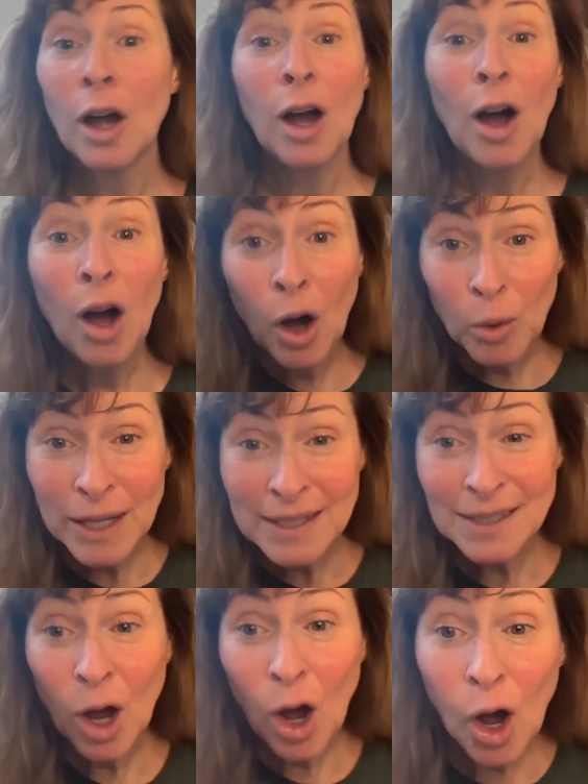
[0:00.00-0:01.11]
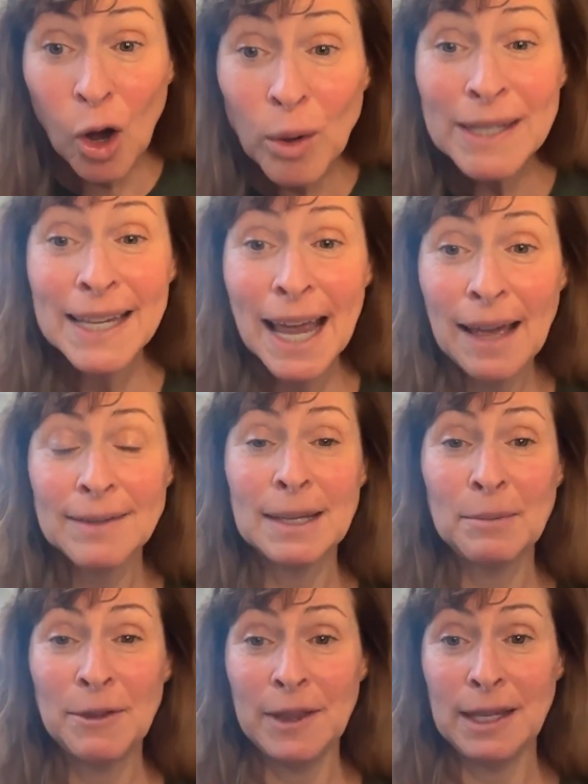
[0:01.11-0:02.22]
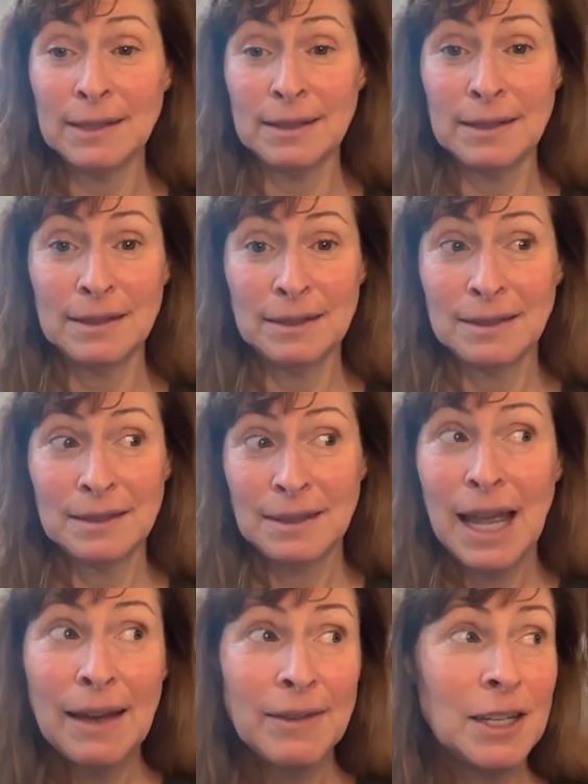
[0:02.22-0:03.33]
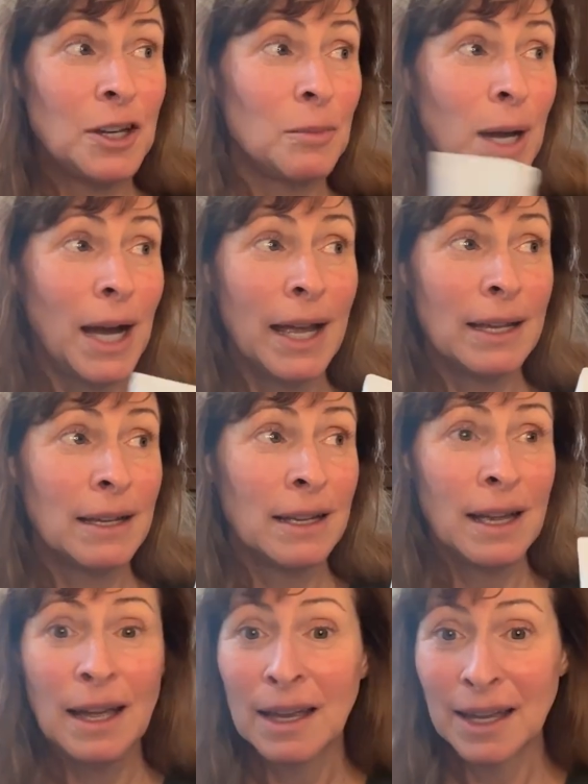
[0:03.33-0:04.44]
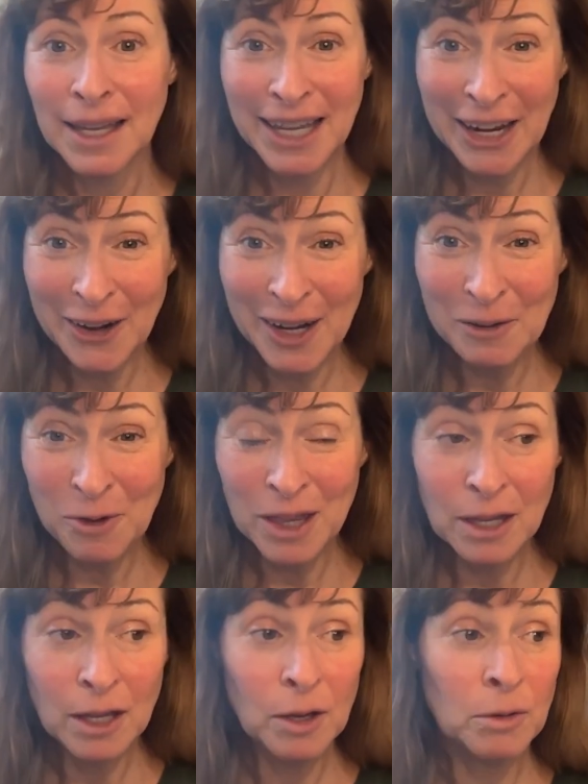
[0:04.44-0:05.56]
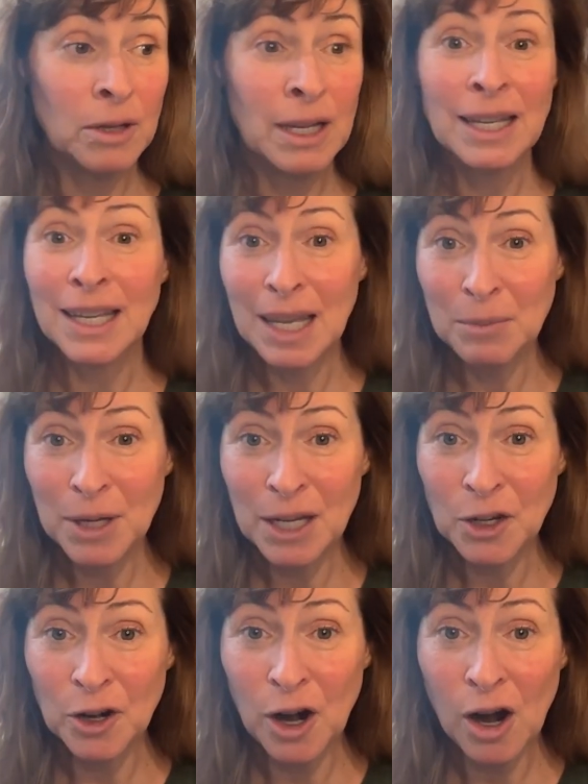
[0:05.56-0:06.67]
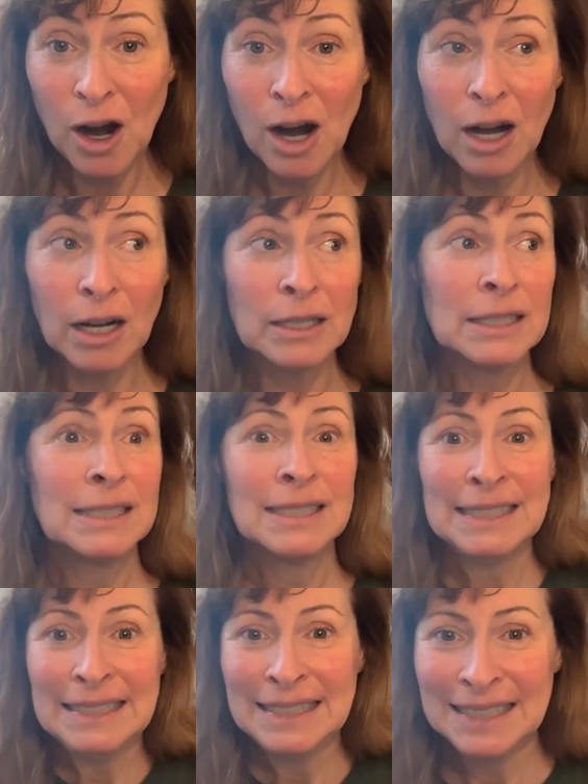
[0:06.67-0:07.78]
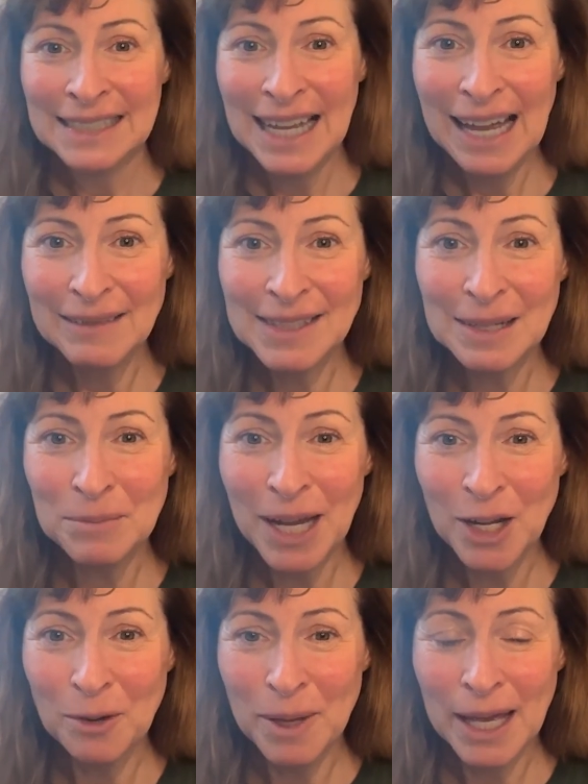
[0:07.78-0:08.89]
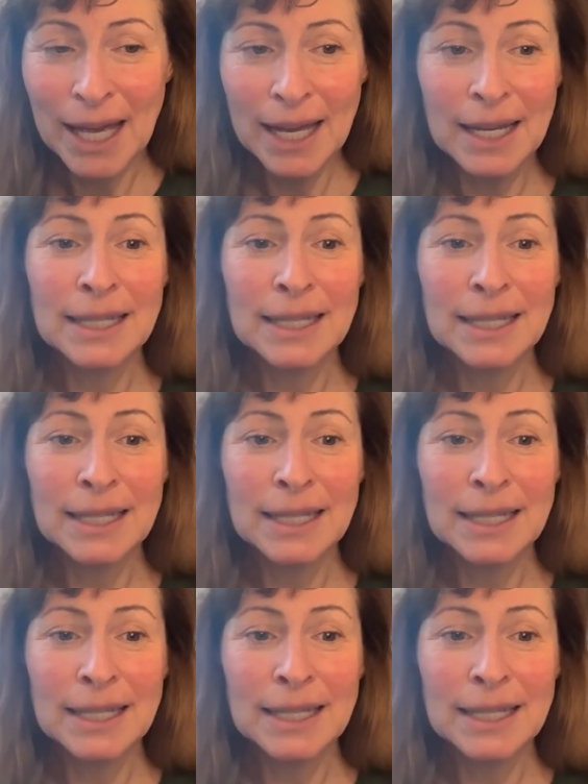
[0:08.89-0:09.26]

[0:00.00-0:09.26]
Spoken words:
always have some of this. Have it nearby. Carry it with you. Keep it in your car. Have some by your bed.